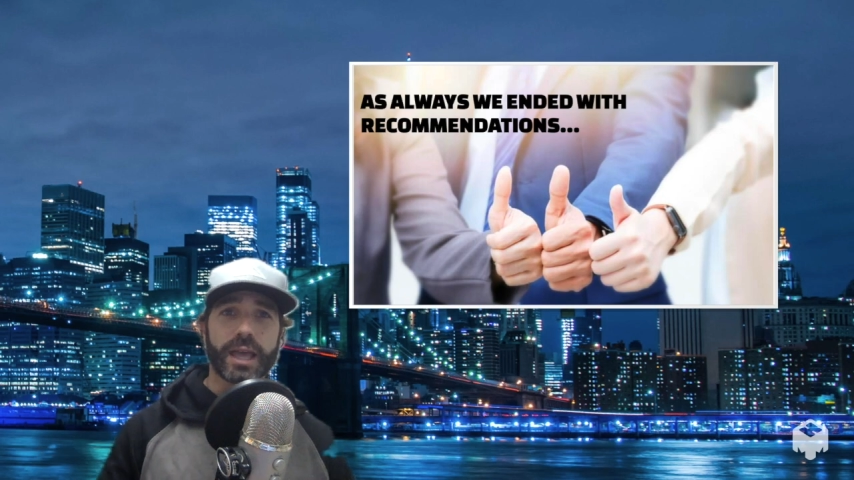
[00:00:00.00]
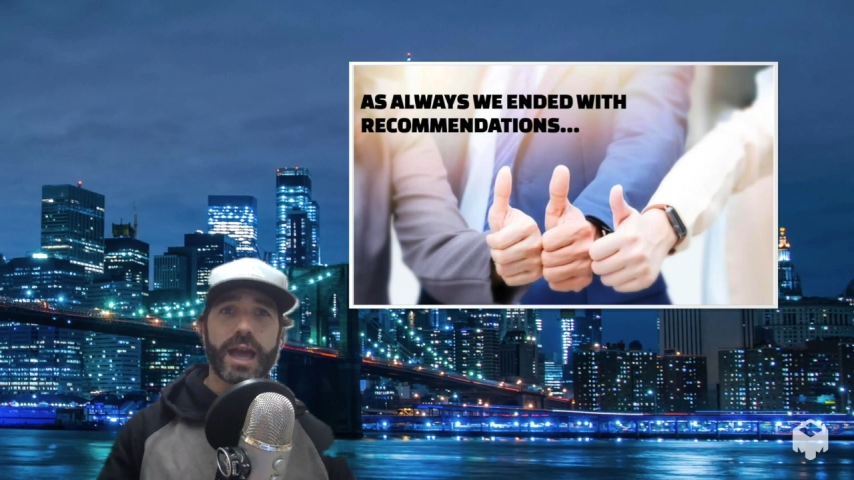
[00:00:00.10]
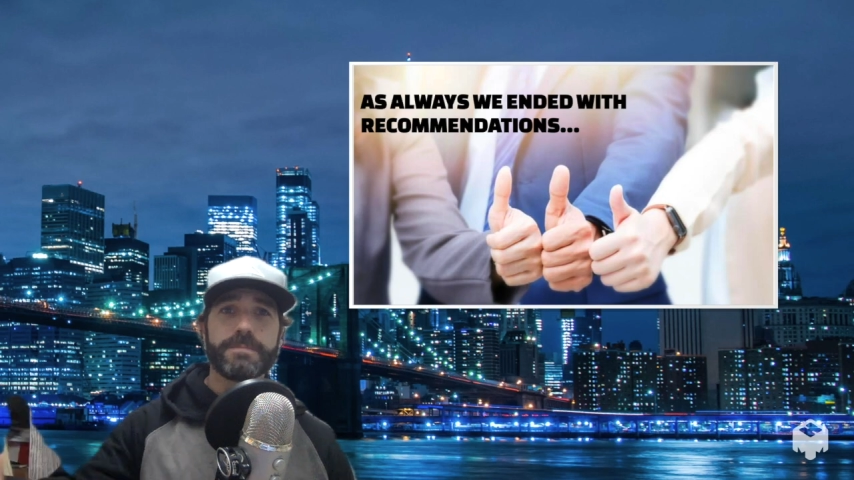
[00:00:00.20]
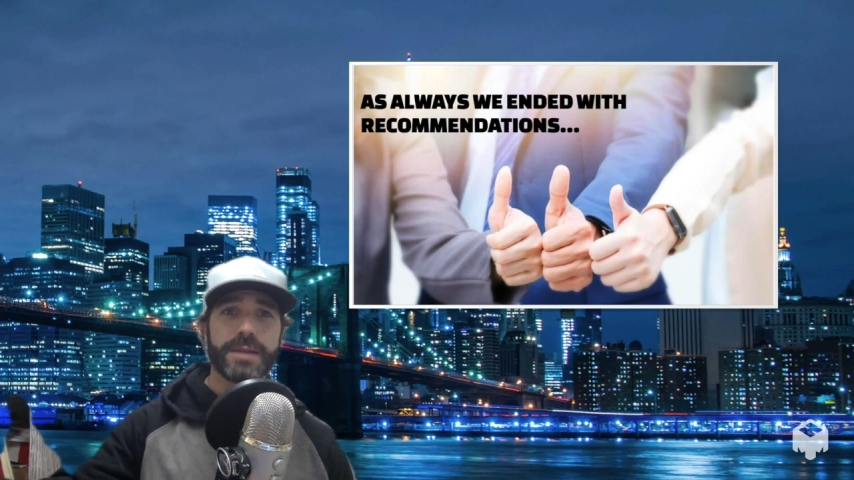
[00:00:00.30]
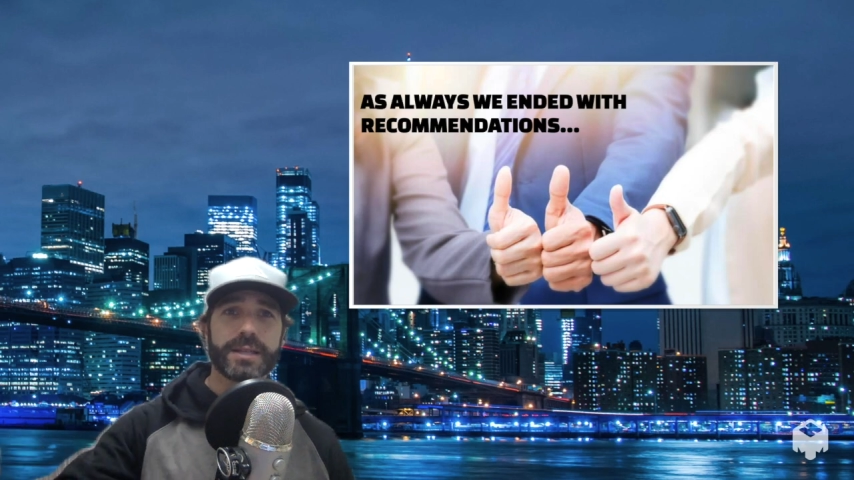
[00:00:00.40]
like
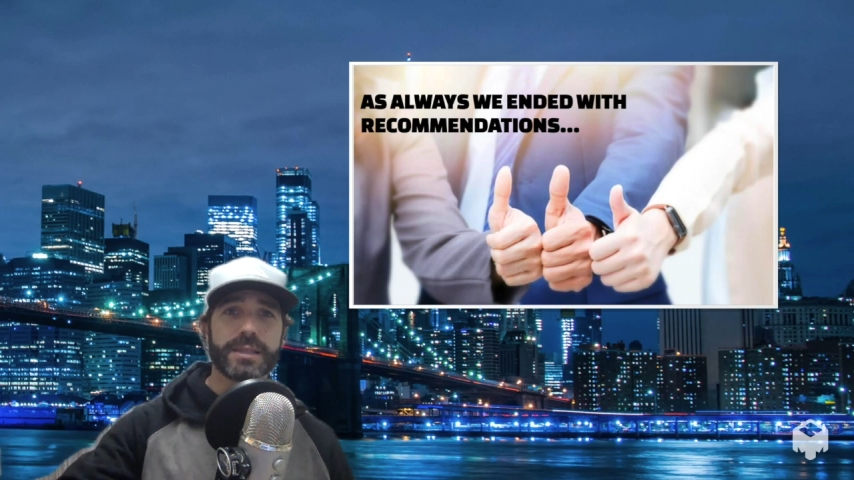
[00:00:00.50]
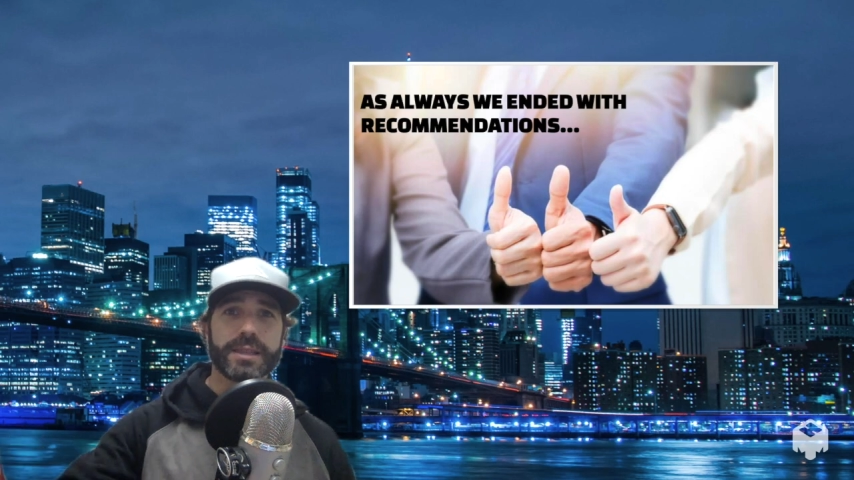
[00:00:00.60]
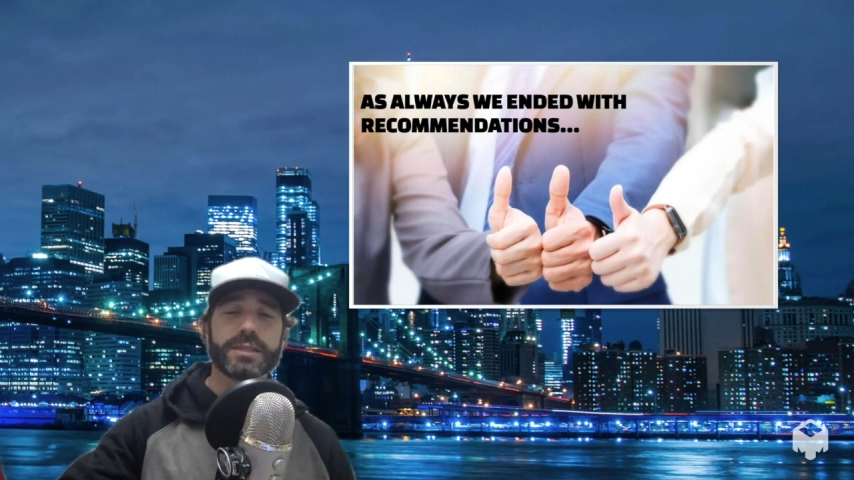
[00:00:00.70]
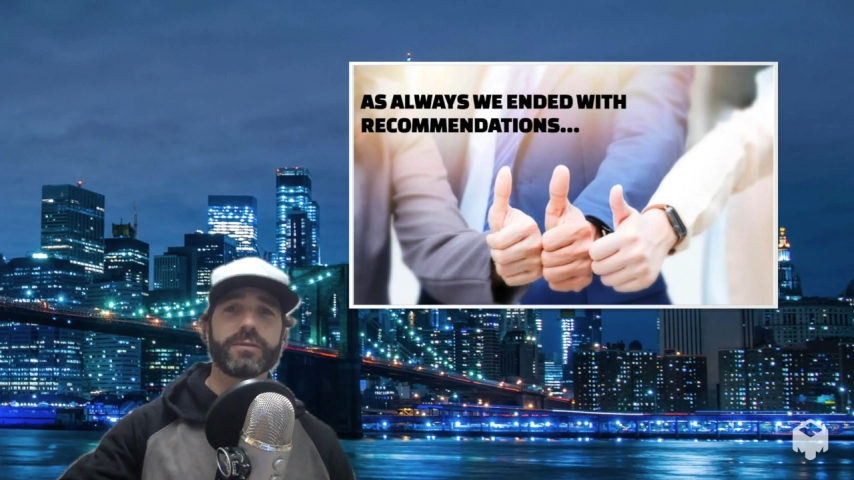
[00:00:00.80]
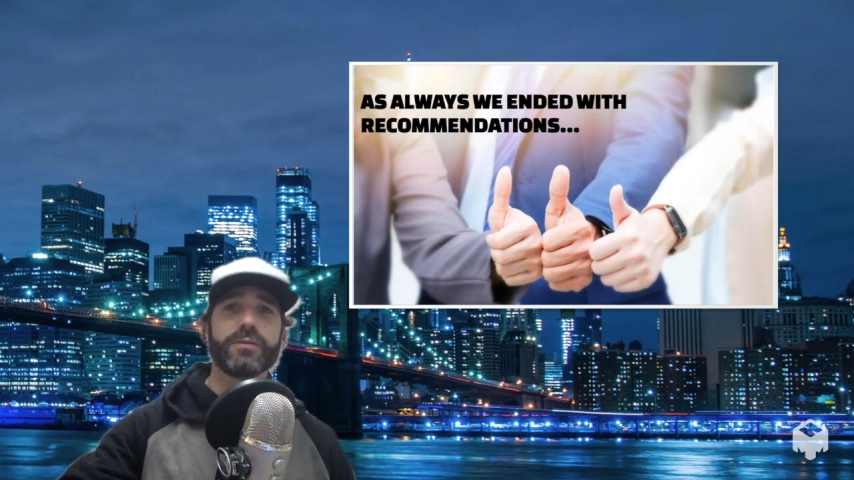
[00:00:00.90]
I picked
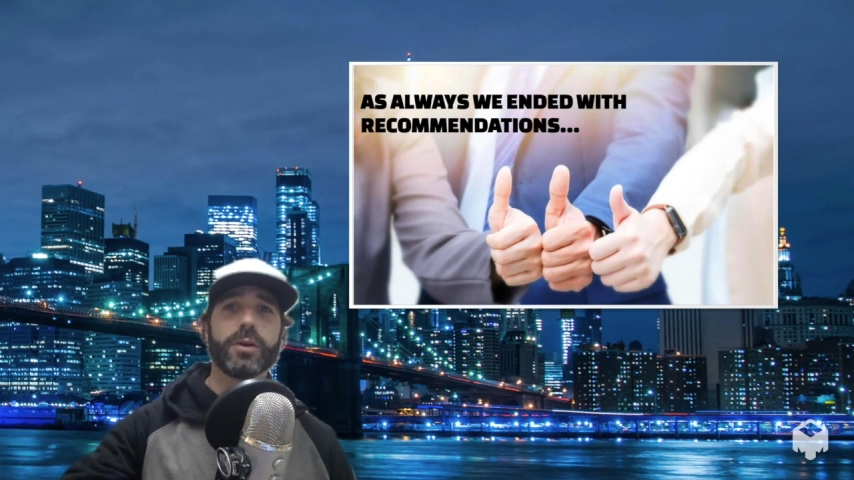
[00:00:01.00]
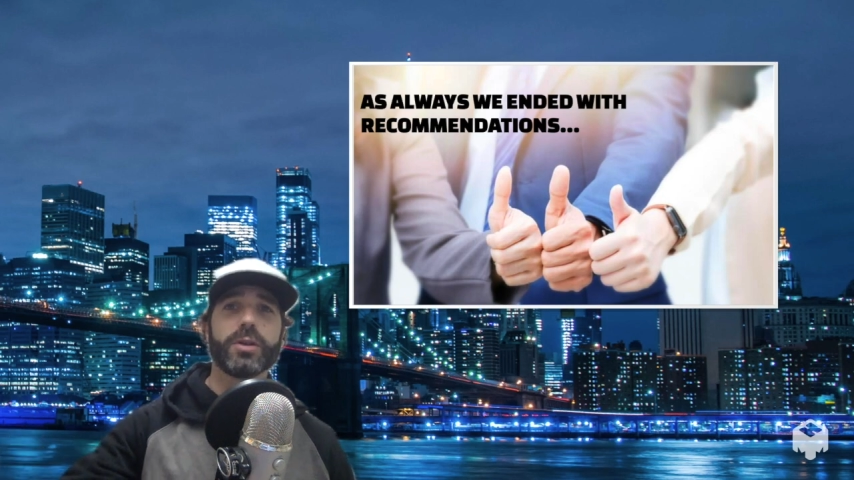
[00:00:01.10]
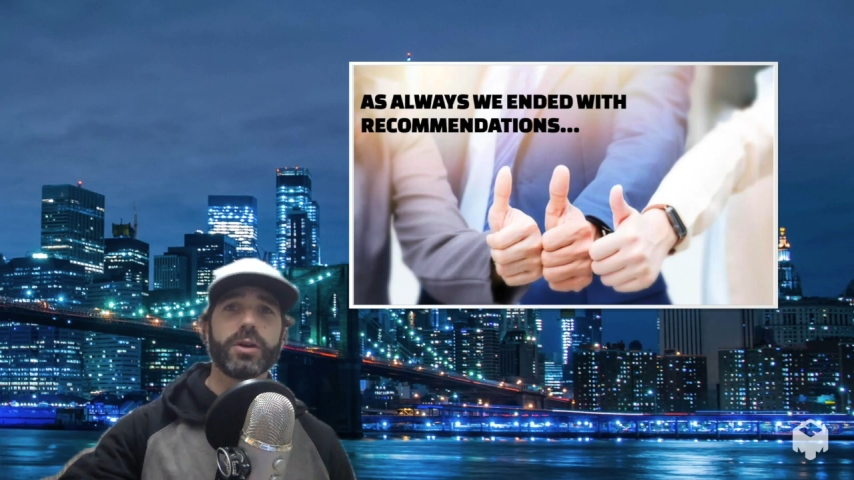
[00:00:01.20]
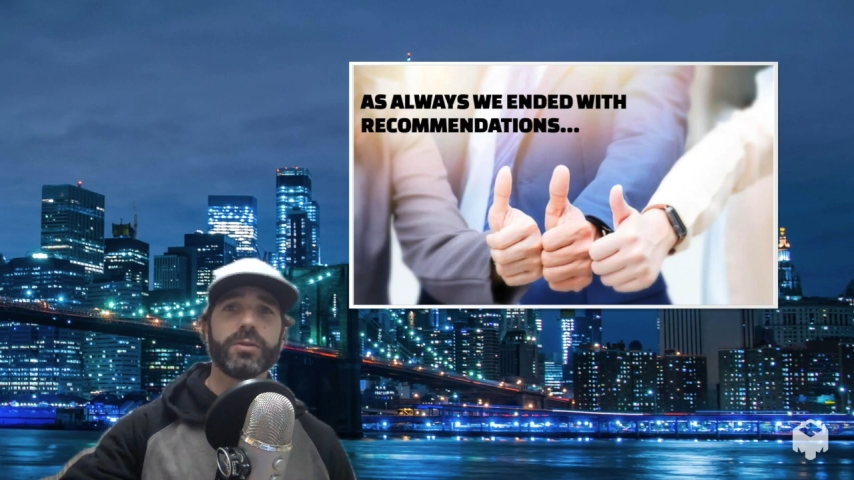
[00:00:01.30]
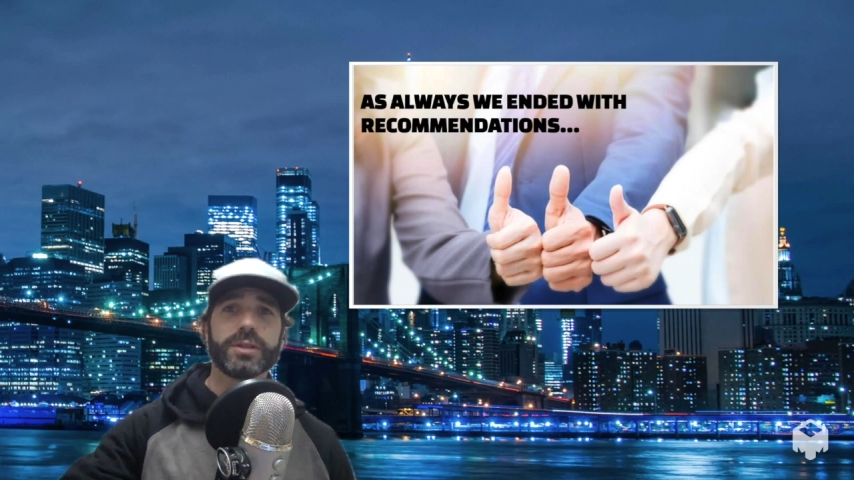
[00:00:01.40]
this
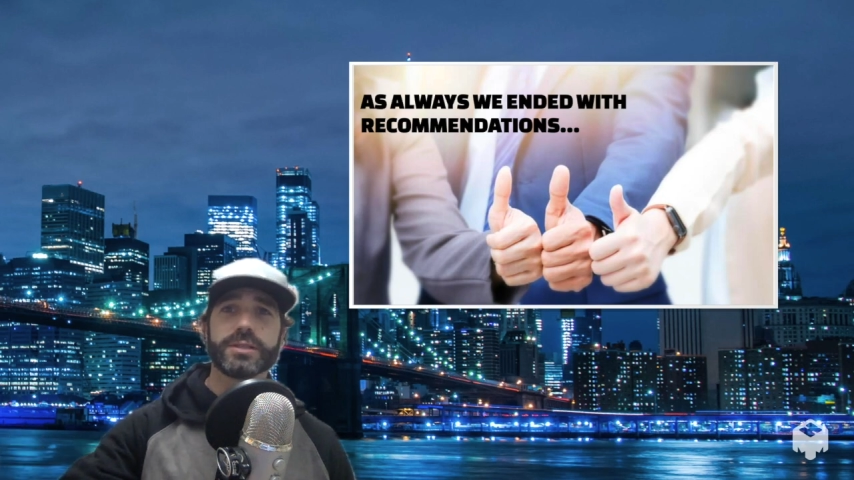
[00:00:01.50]
photo.